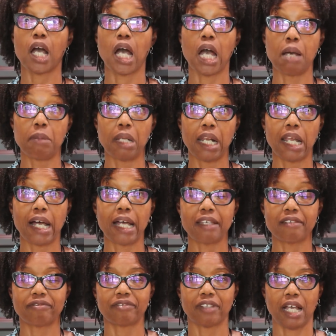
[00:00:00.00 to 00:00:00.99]
I'm
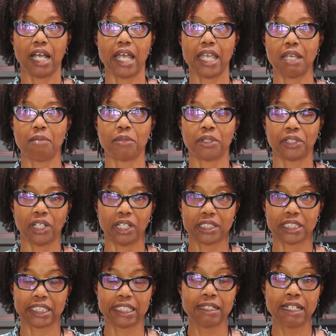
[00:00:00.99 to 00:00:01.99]
alive. I am
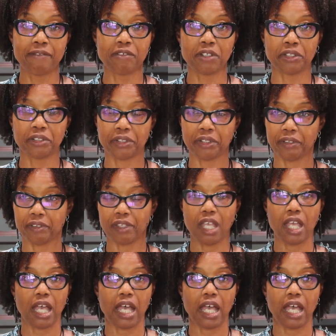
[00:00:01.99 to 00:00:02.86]
still living on earth.